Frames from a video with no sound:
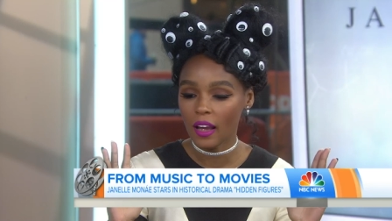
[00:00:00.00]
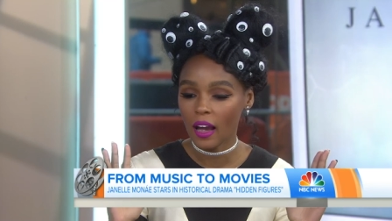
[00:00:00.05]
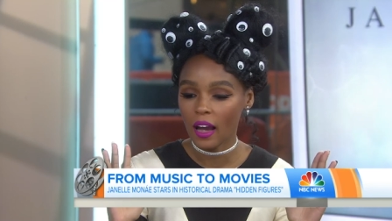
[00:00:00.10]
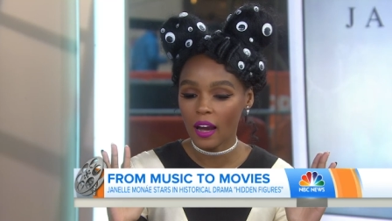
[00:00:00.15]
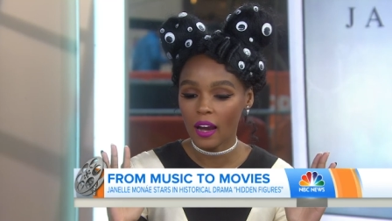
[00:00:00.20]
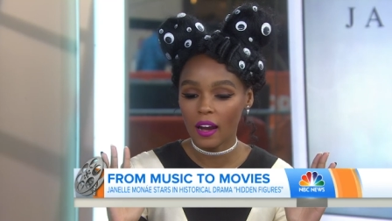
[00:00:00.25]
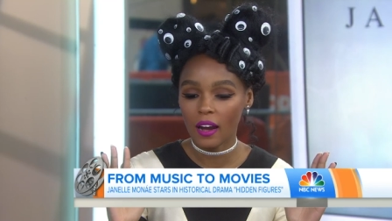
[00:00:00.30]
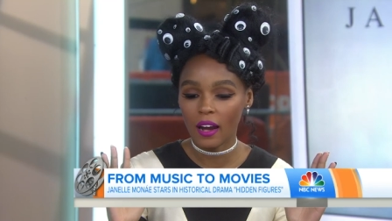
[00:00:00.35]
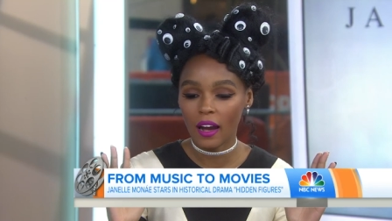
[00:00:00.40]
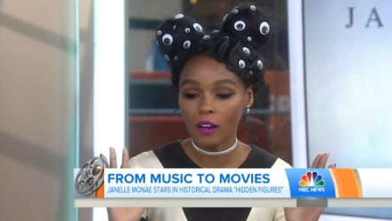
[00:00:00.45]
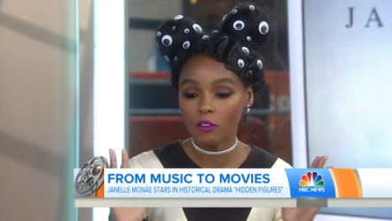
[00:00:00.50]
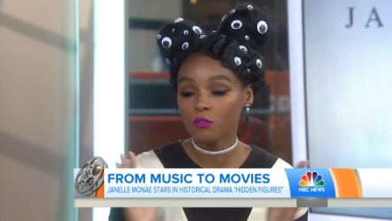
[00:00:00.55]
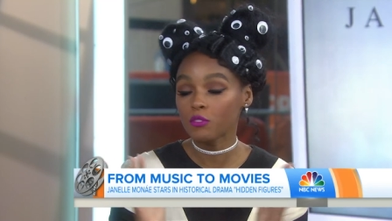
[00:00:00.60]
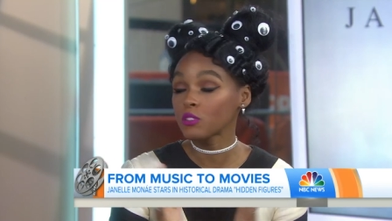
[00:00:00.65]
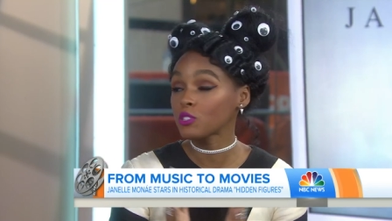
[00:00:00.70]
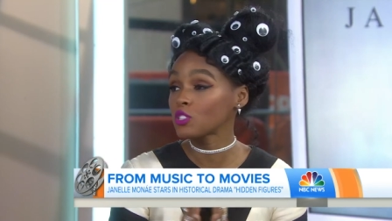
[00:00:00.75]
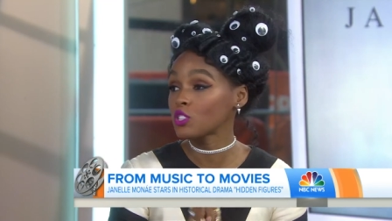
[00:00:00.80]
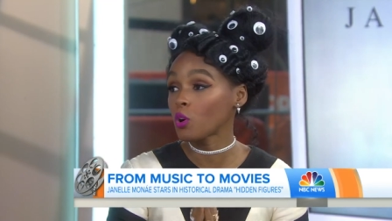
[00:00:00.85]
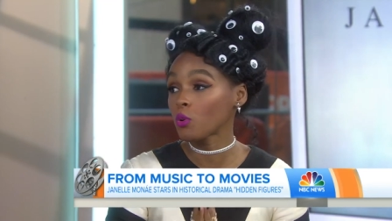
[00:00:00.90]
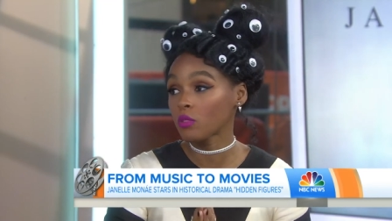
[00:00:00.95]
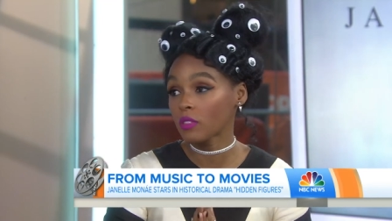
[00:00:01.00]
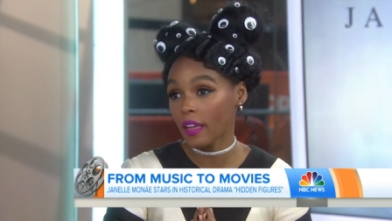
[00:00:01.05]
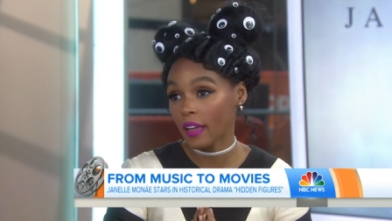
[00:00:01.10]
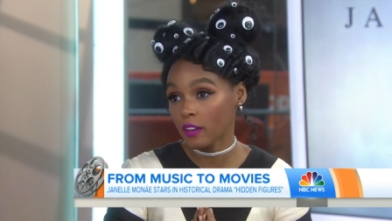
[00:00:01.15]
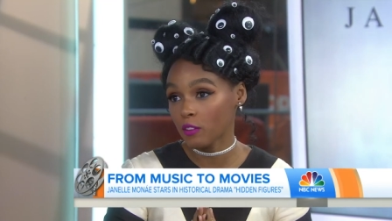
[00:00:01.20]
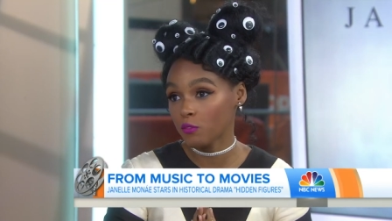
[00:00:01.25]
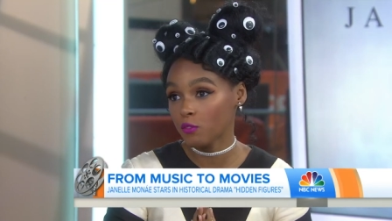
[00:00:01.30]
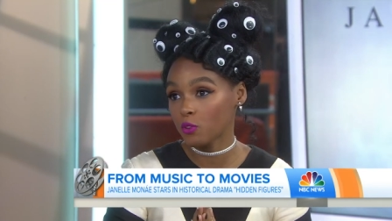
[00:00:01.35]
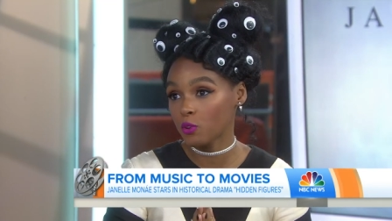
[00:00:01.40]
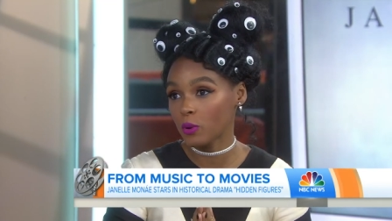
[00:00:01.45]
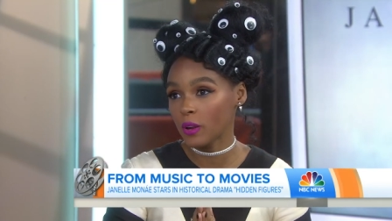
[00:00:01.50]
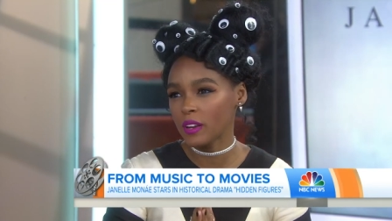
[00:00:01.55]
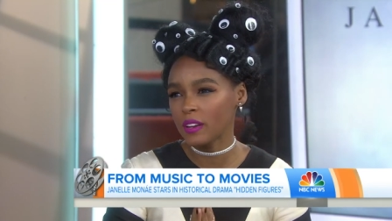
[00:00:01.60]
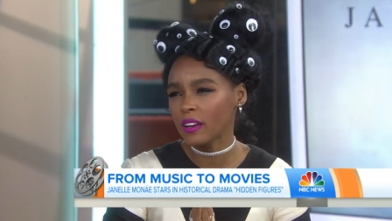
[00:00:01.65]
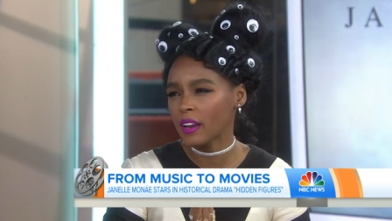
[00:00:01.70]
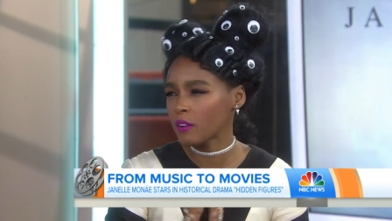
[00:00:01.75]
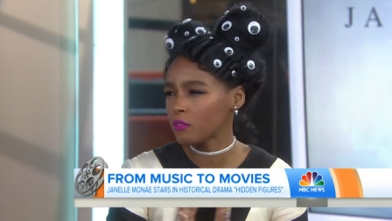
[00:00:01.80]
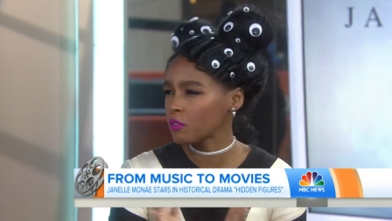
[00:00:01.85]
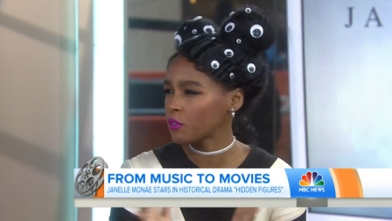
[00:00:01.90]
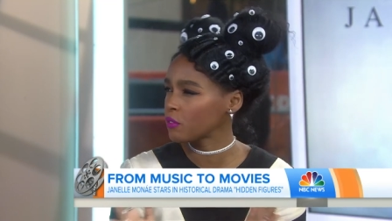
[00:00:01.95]
Uh, I feel so thankful. It
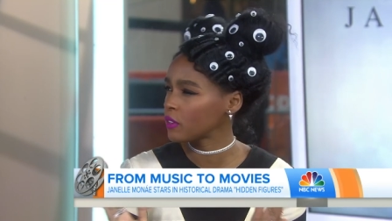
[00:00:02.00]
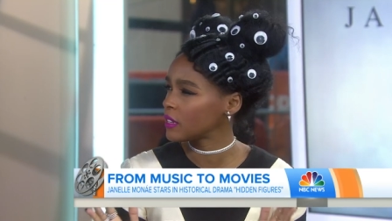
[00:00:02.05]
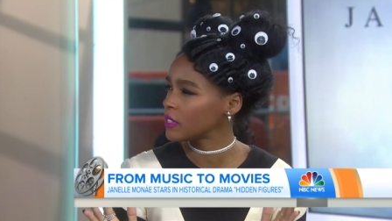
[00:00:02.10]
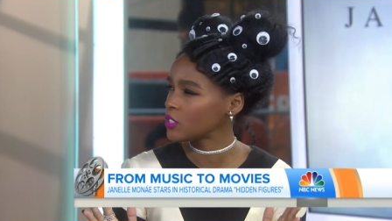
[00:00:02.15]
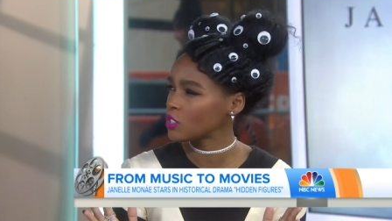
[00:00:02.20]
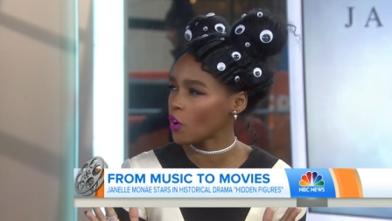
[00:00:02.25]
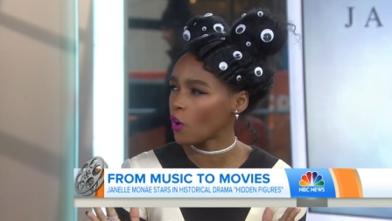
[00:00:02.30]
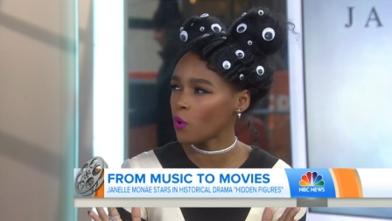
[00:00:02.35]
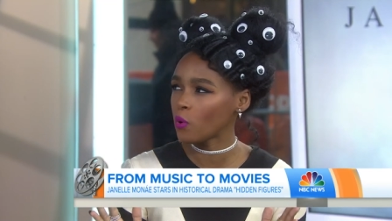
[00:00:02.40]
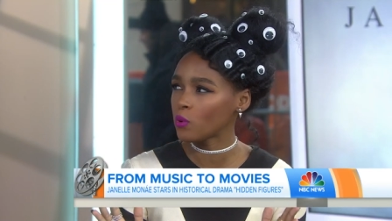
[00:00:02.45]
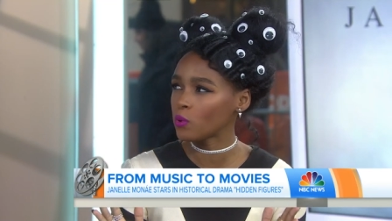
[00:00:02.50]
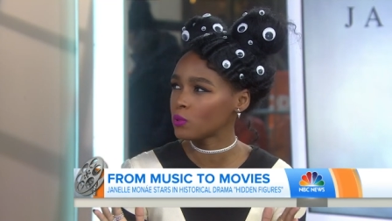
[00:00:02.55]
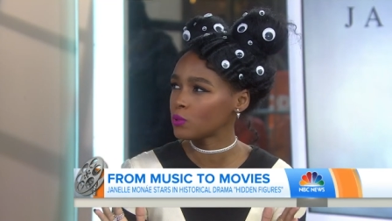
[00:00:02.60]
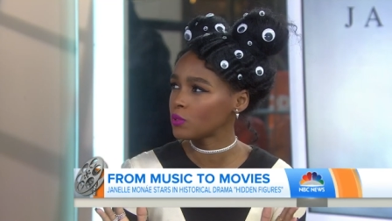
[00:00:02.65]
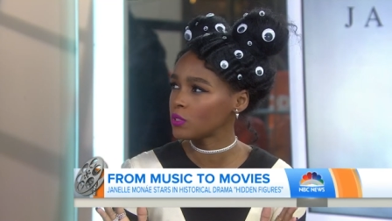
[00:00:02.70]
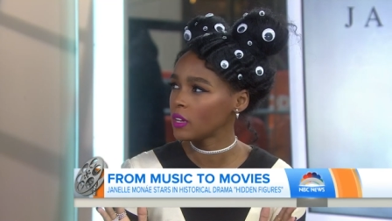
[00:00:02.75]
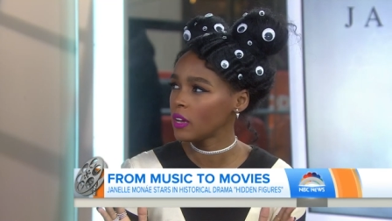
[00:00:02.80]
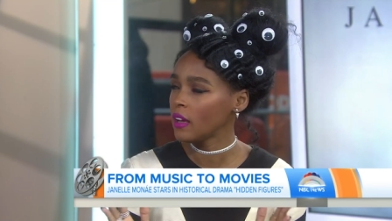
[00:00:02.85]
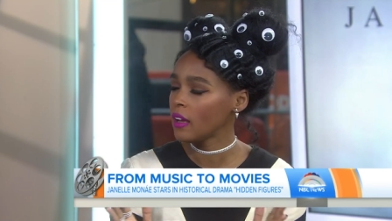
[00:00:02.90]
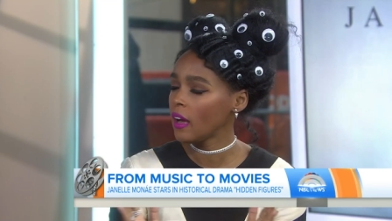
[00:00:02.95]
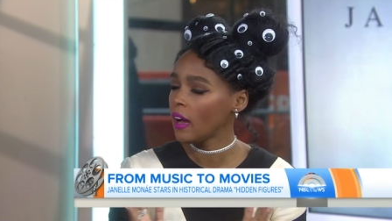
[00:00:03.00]
never gets old.